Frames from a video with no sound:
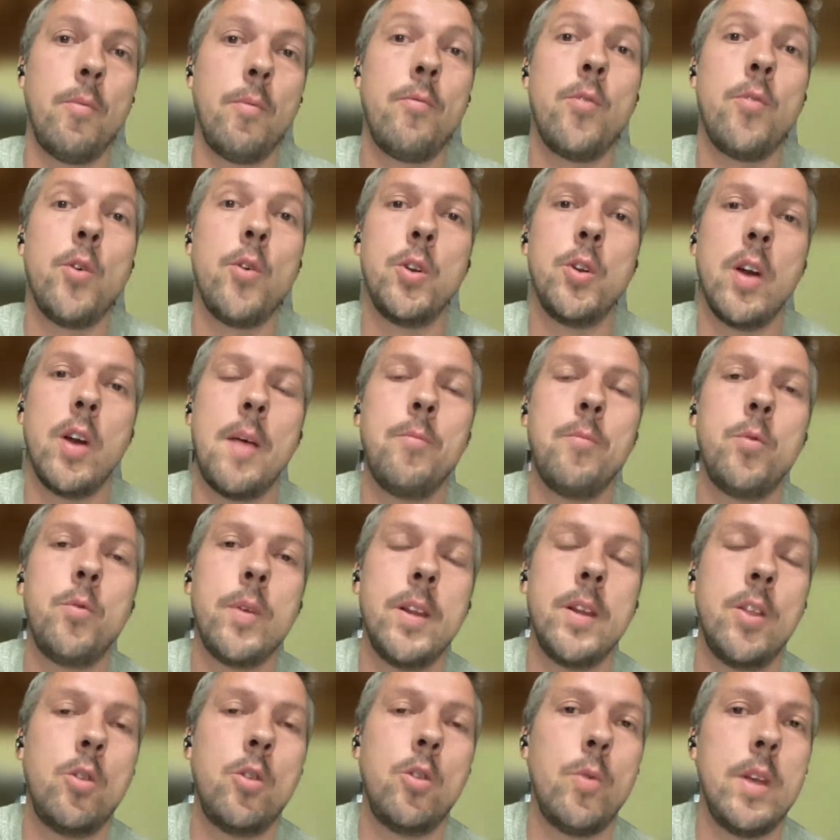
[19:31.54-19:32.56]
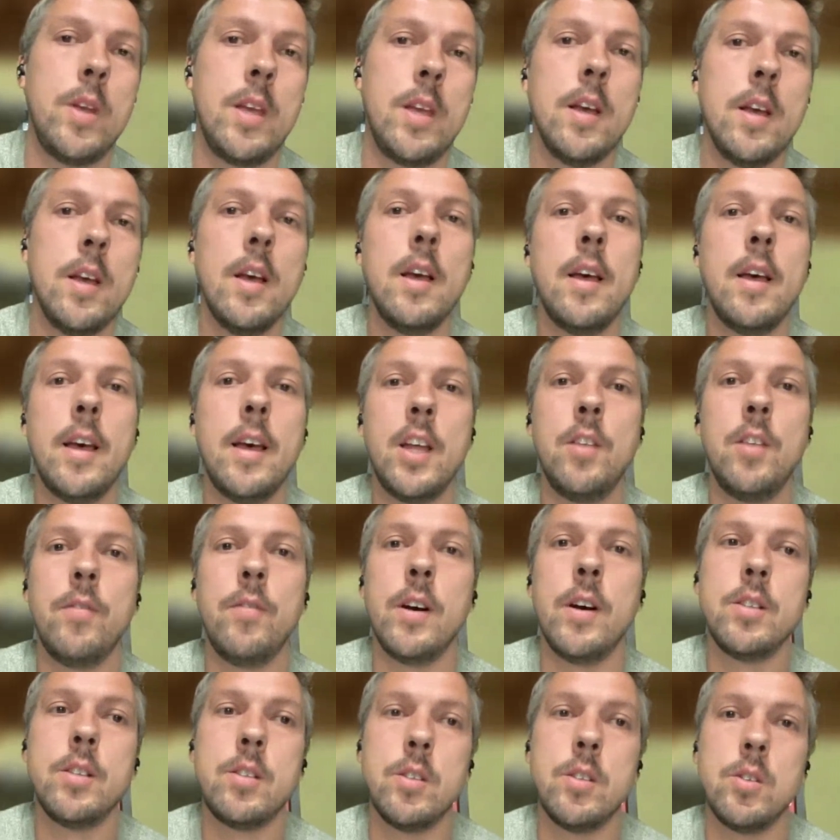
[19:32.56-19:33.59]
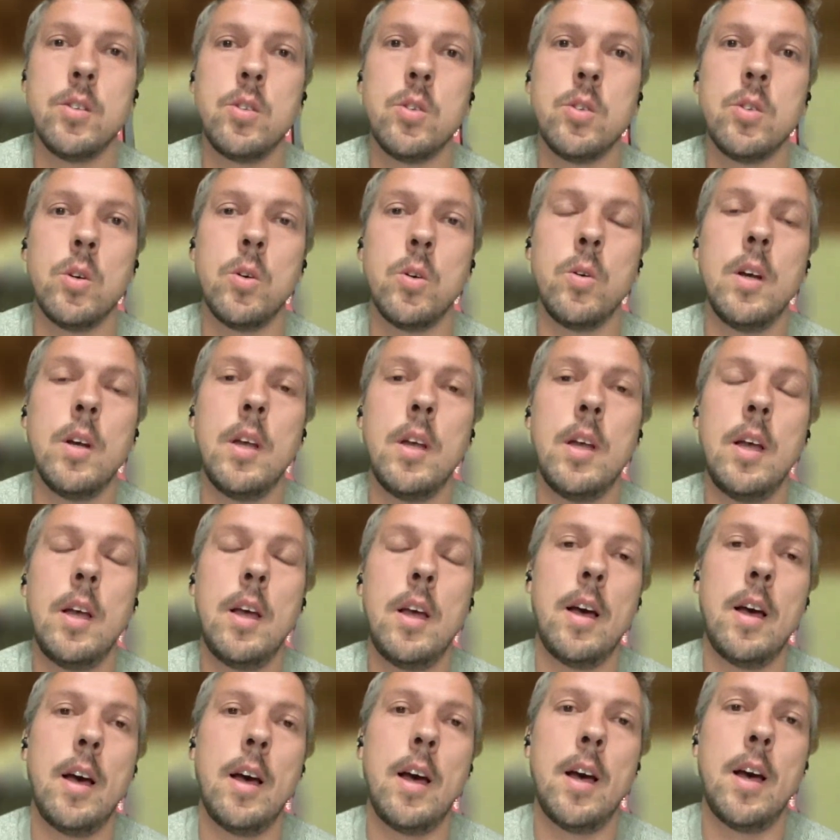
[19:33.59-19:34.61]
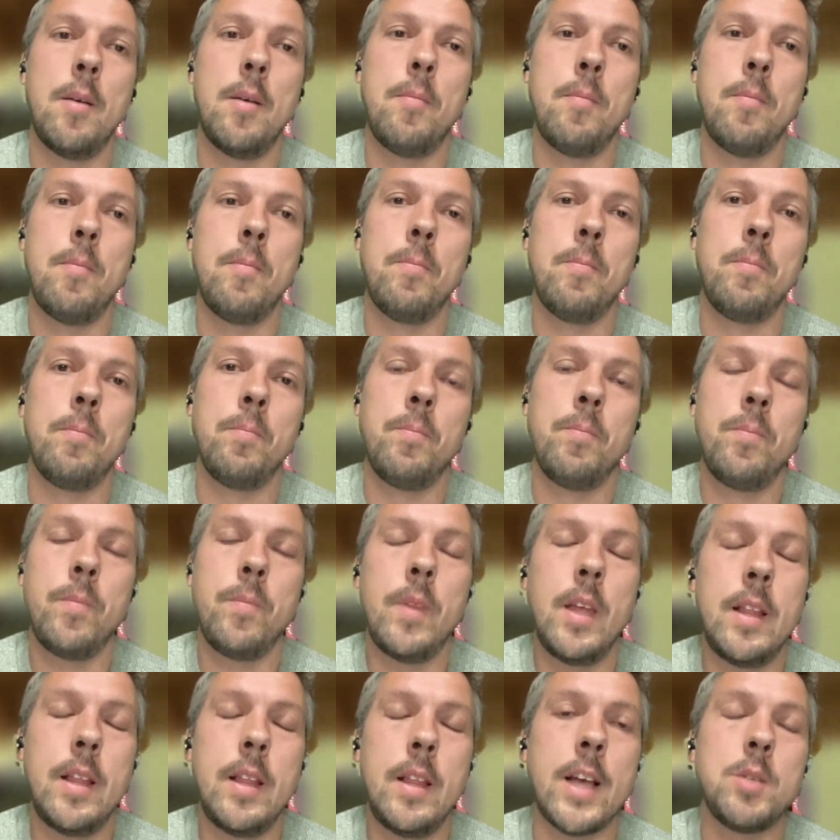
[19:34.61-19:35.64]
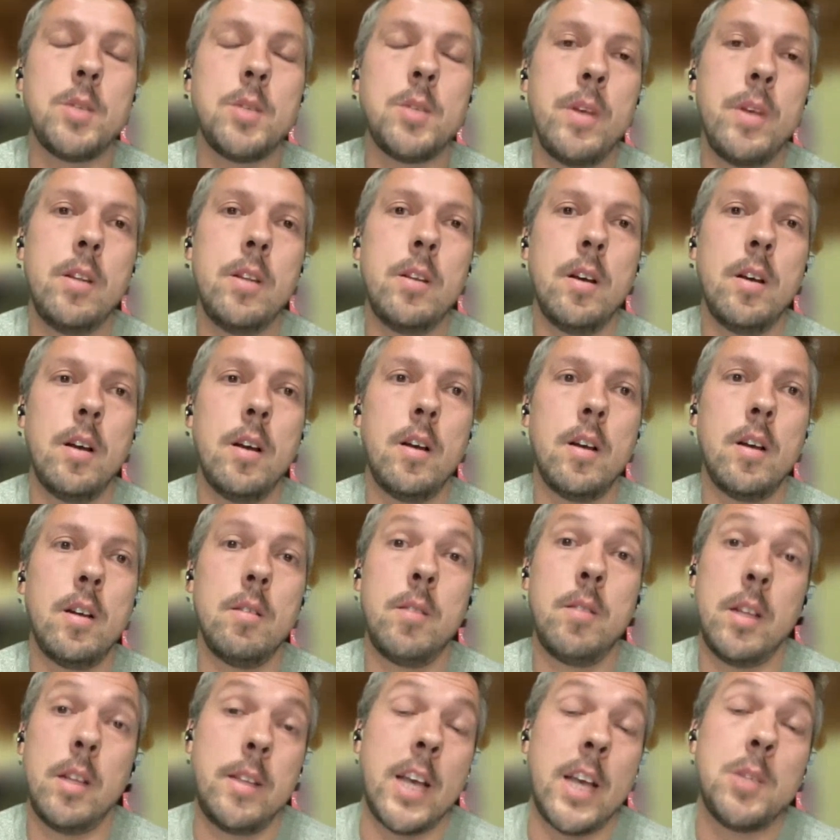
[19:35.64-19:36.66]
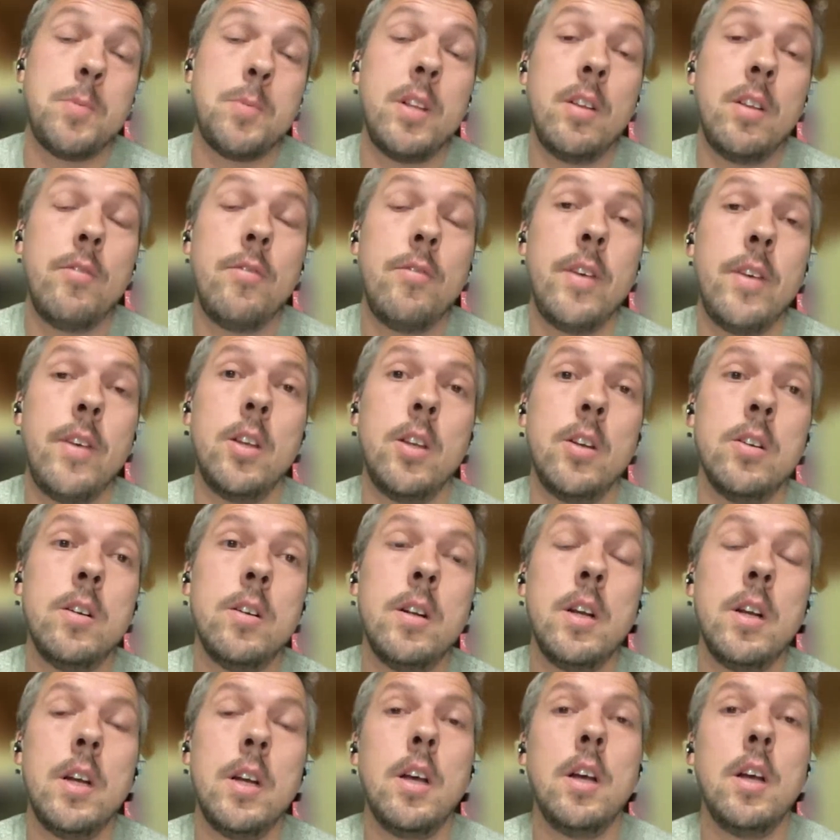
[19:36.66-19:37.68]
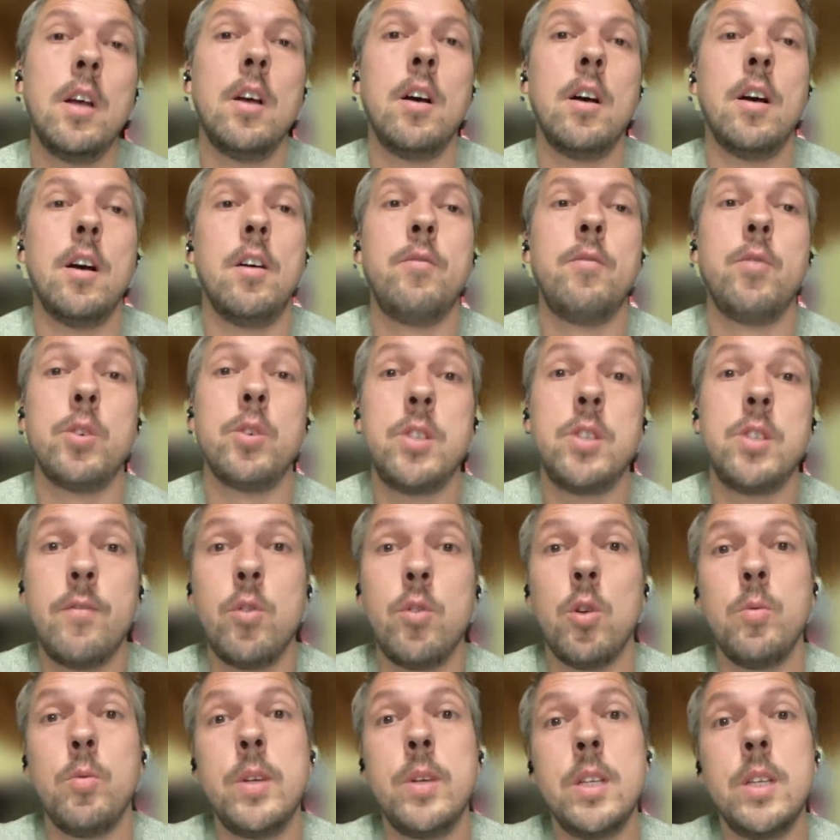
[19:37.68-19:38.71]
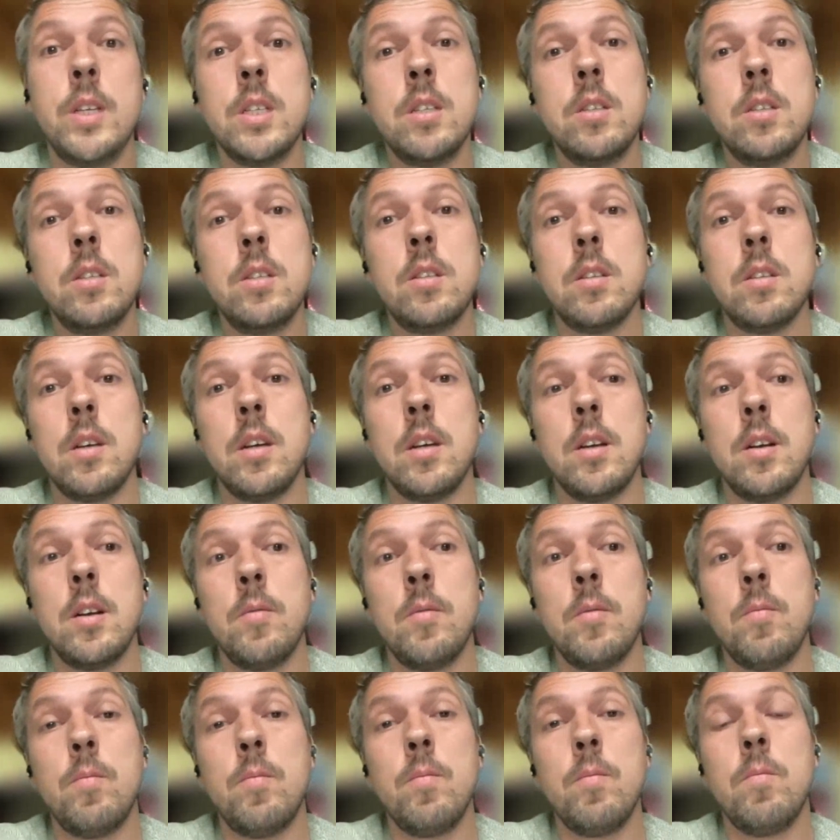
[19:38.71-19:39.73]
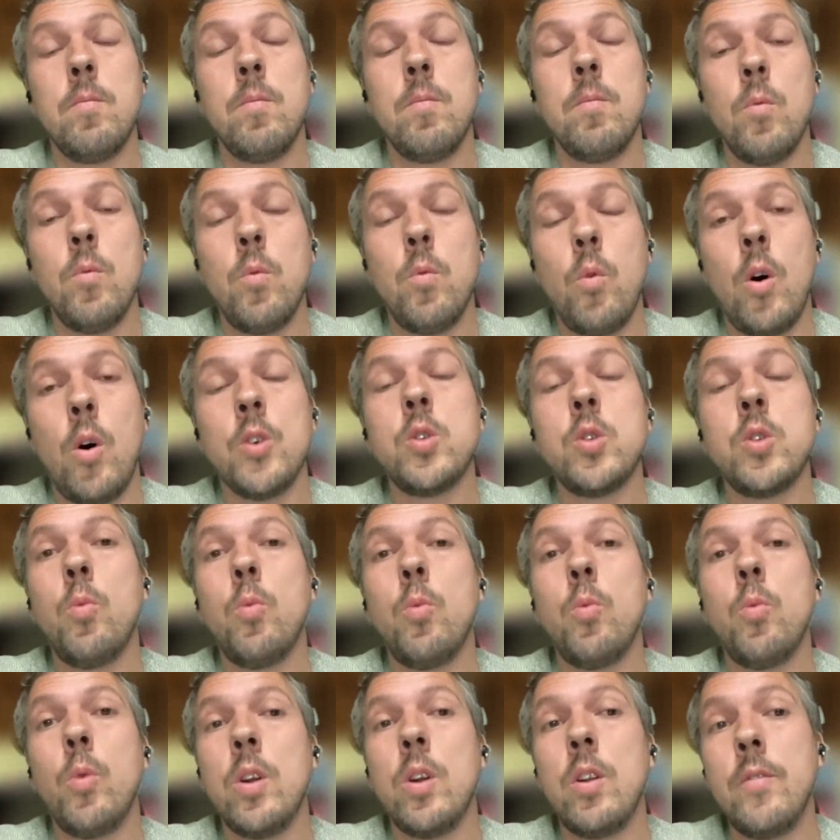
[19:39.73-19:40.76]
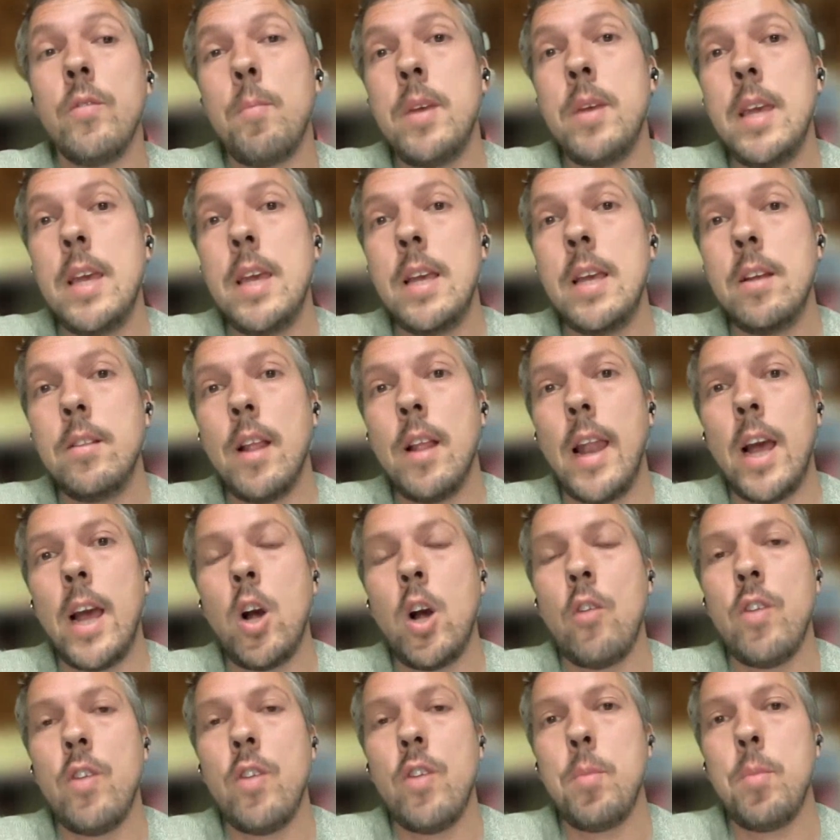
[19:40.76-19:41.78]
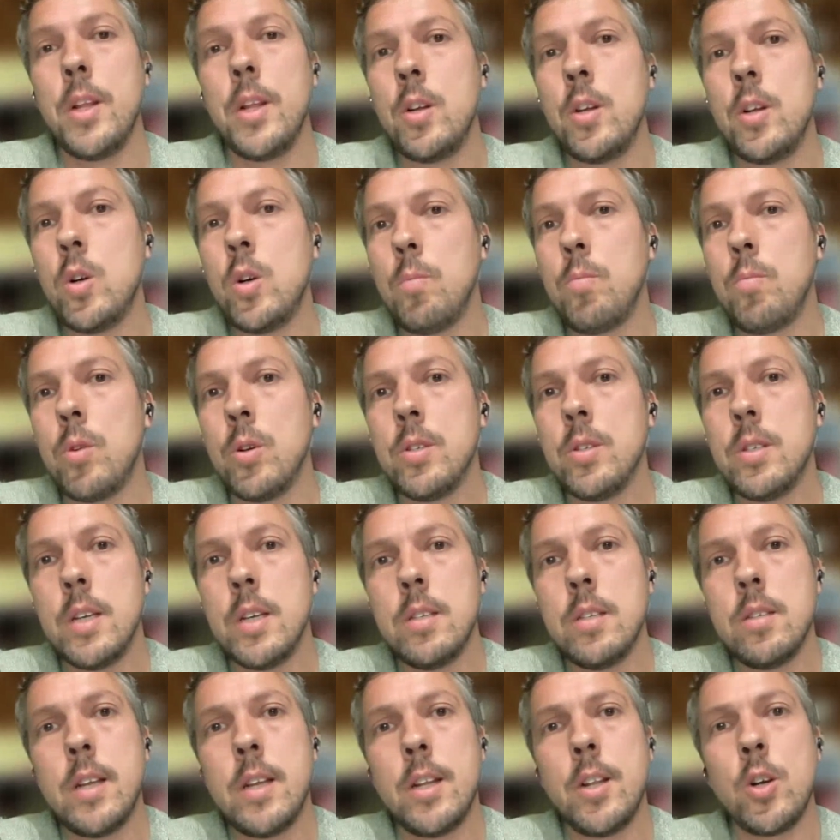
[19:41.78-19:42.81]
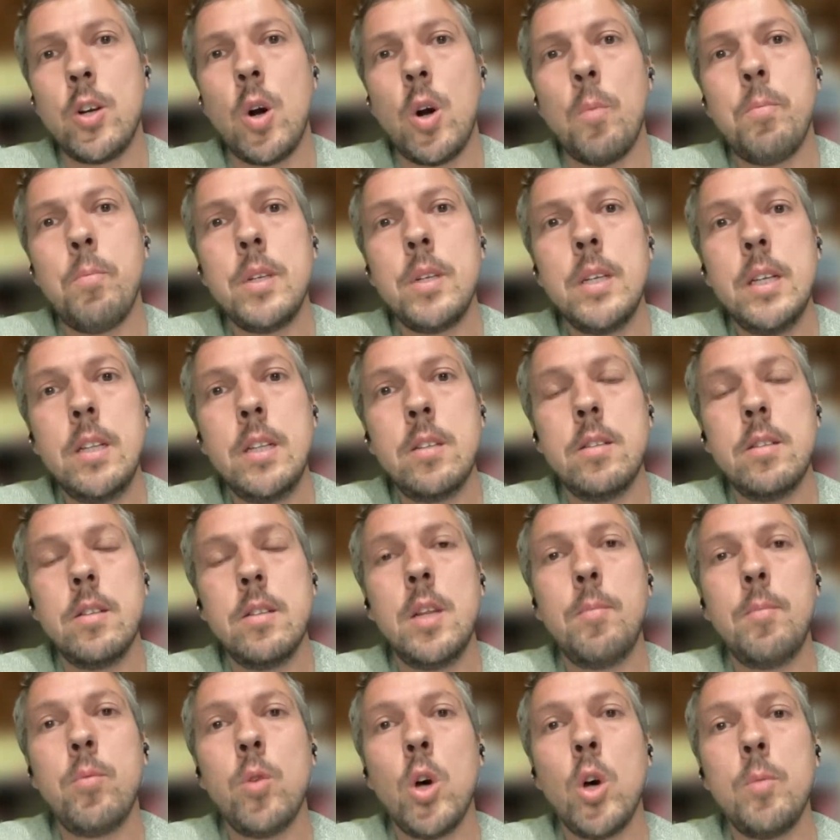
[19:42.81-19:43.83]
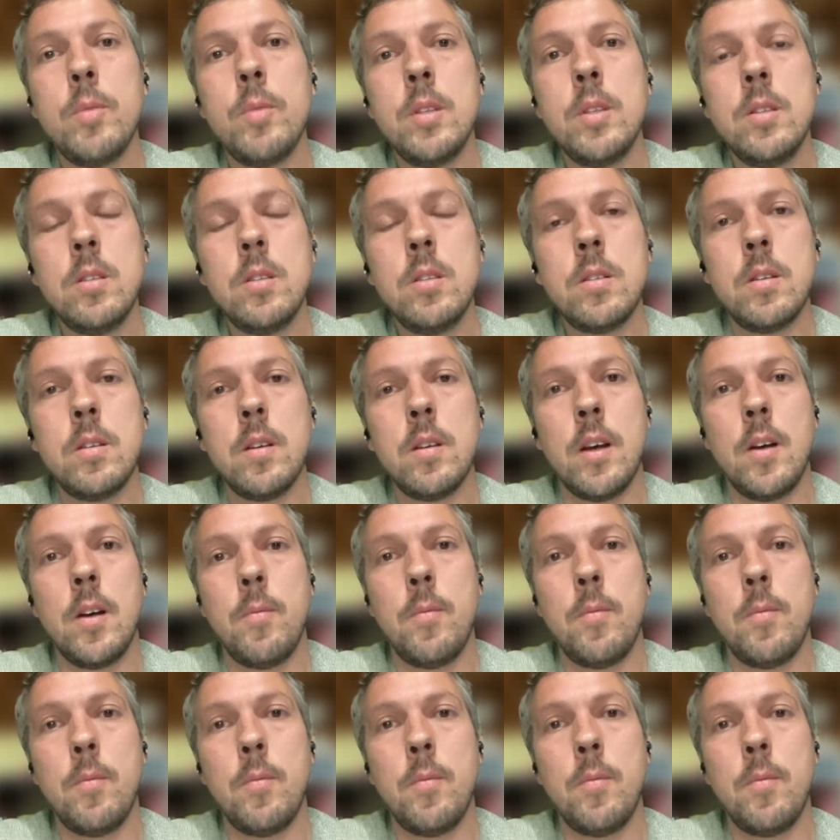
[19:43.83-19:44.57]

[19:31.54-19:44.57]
further M23 advances. So it has been a failure for several reasons. Also, one of them being the lack of a political process that accompanied the deployment.